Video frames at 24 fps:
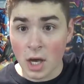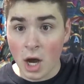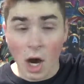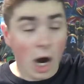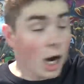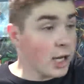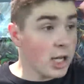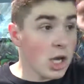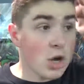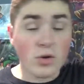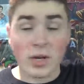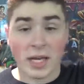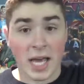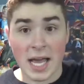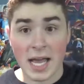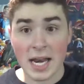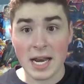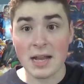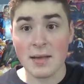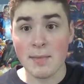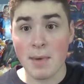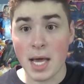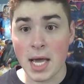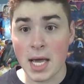Are you
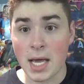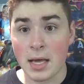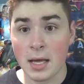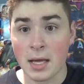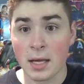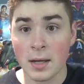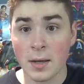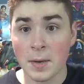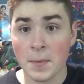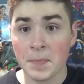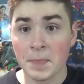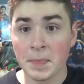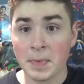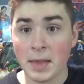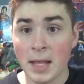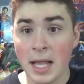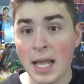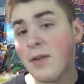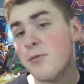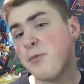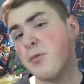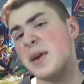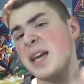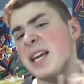kidding me? If we